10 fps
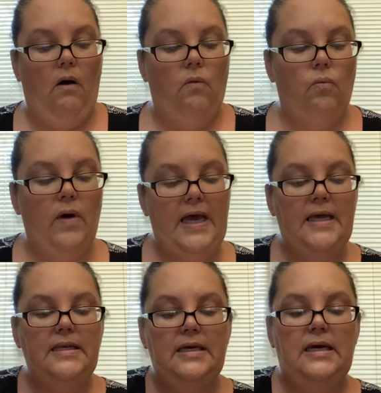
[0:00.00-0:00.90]

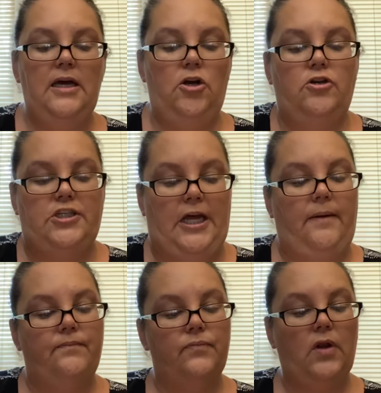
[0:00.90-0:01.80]
Wind
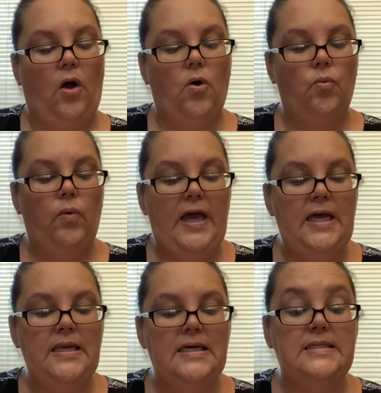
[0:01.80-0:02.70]
energy.
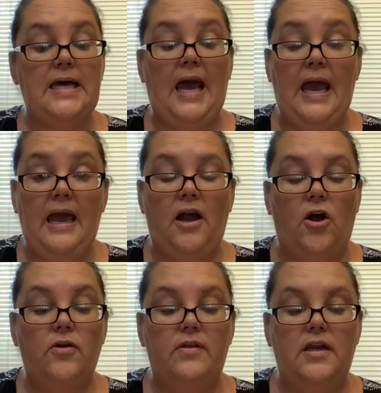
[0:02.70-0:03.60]
Wind is
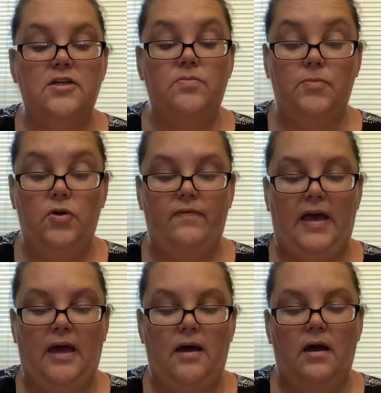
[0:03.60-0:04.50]
air that is
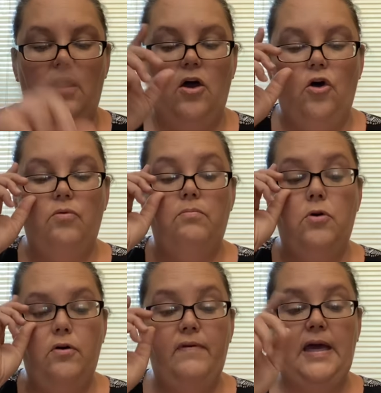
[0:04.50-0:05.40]
moving.
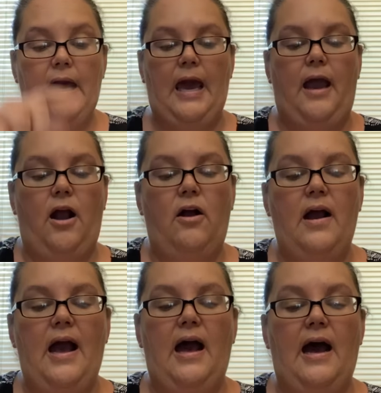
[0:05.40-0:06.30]
Moving
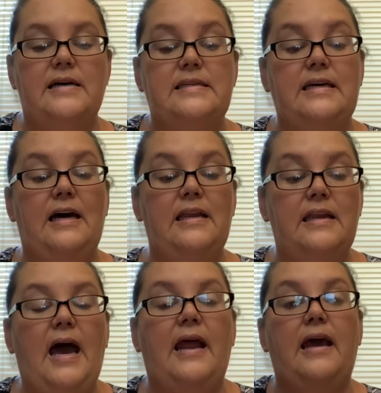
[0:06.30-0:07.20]
air has
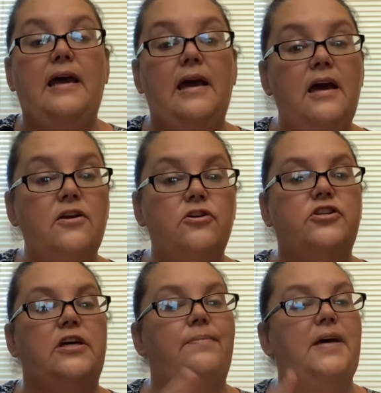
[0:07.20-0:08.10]
kinetic
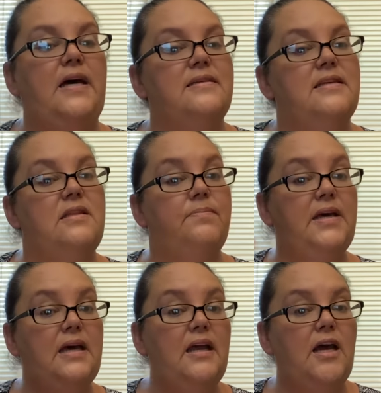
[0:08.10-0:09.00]
energy because at the
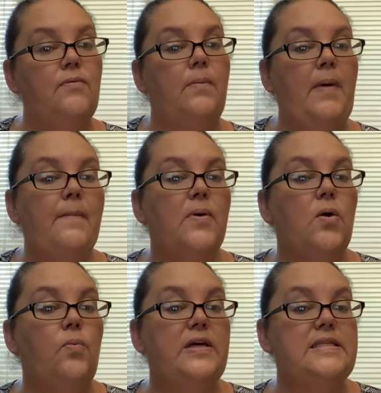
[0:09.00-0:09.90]
beginning,
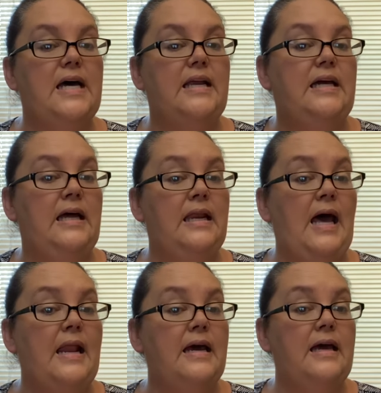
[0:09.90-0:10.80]
remember, we said
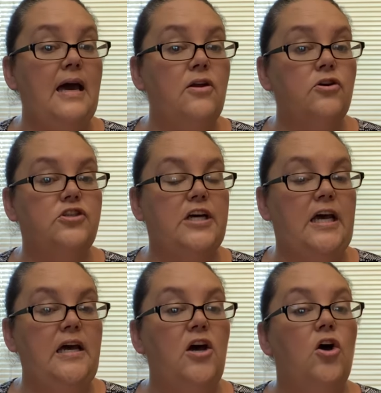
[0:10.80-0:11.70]
kinetic
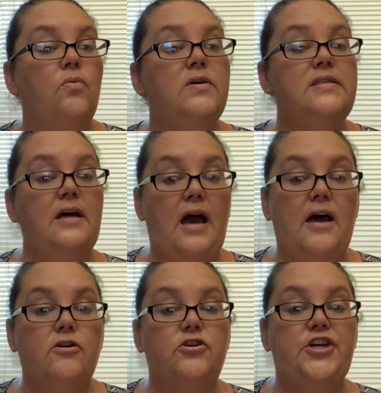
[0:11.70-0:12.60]
energy was the
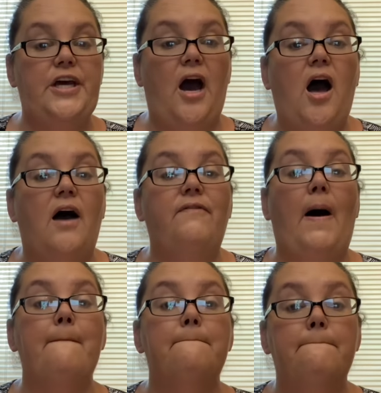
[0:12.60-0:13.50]
energy of
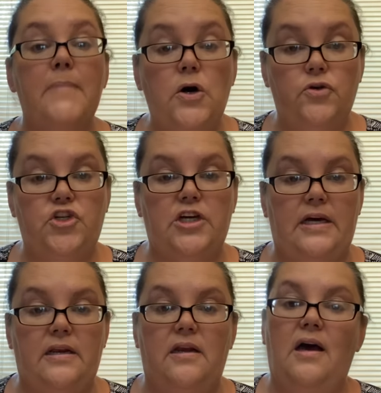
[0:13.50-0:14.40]

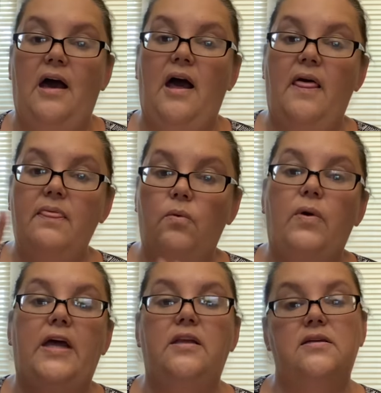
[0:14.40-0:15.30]
motion, and the
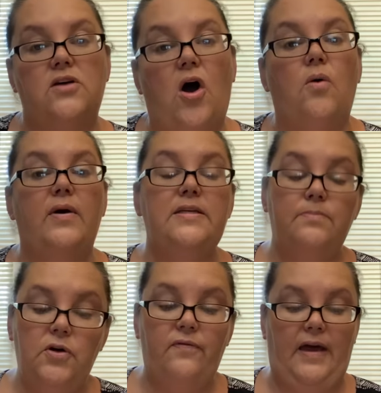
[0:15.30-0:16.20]
wind is always
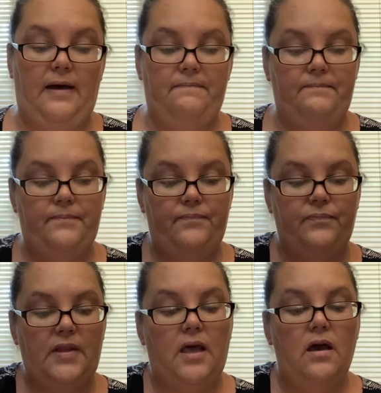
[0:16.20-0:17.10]
moving.
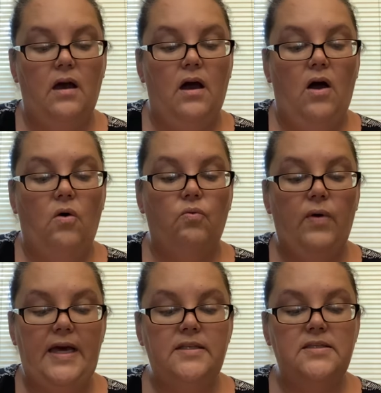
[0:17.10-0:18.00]

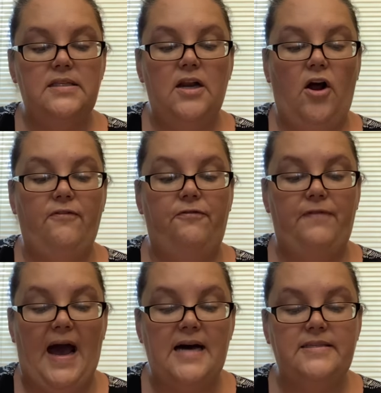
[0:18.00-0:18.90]
Winds that are
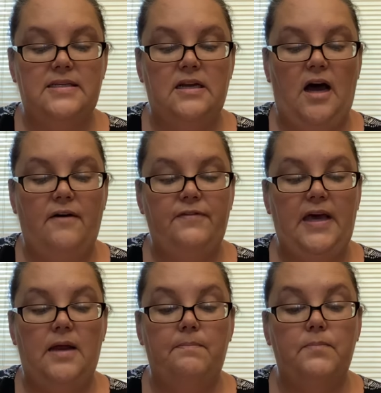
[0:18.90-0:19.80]
fast enough
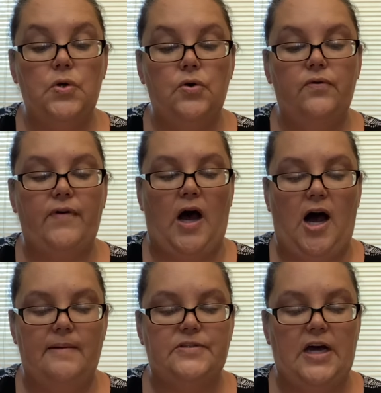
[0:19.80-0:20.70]
can move
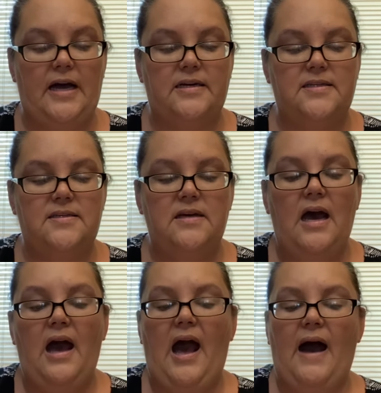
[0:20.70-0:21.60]
objects.
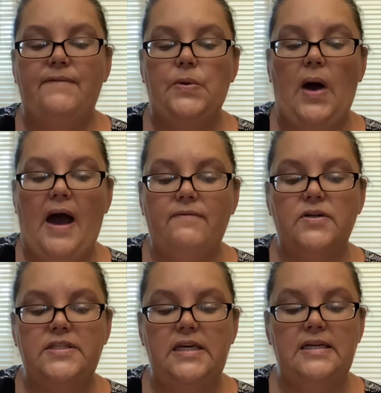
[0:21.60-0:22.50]
Have you
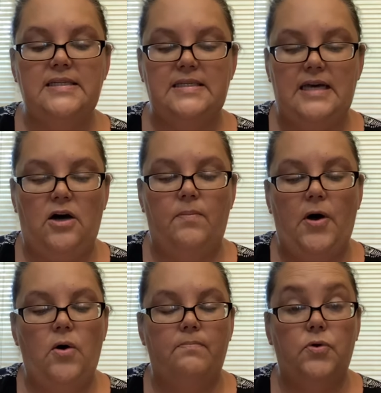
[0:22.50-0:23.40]
ever seen a
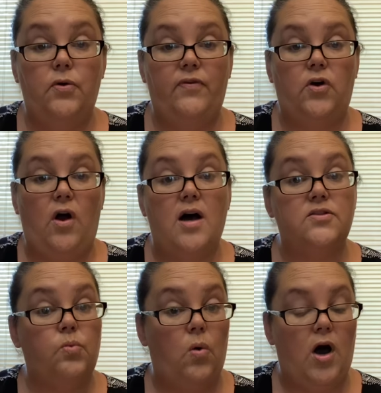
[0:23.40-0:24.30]
sailboat move
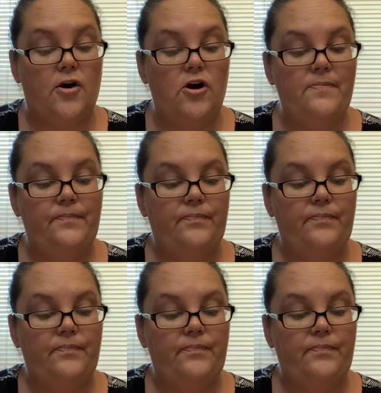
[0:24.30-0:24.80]
across water?